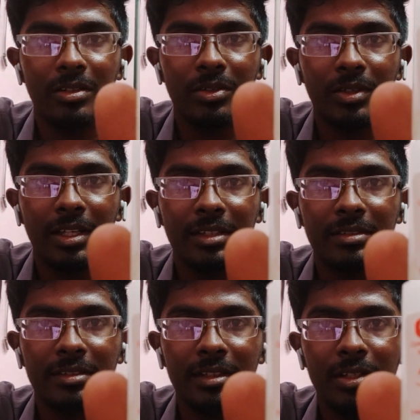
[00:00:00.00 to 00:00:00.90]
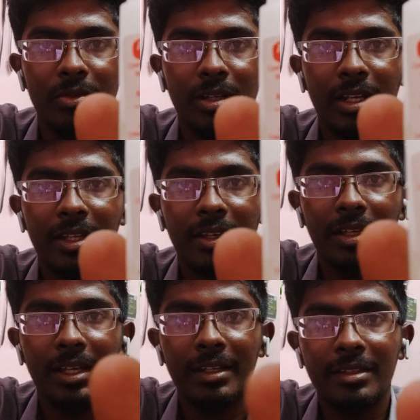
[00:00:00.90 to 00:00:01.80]
You can see, you can
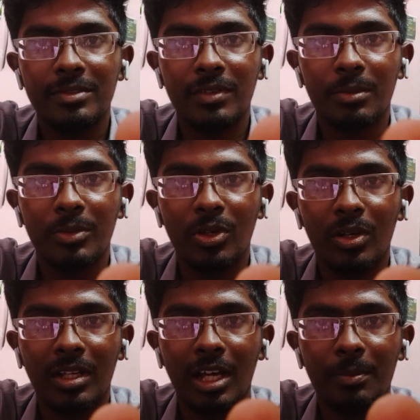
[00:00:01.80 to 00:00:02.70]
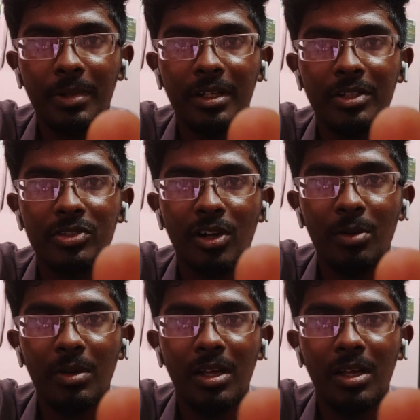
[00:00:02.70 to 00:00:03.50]
get this from your carpentry shop.